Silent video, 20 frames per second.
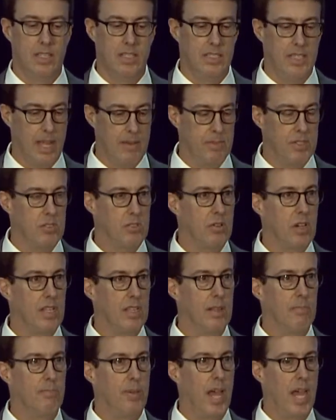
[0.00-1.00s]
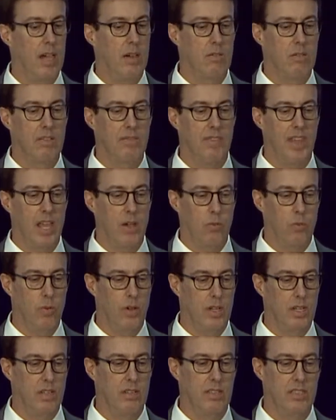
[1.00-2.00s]
demonstrating the power of that
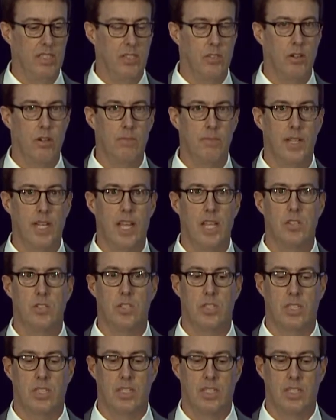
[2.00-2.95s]
will and determination.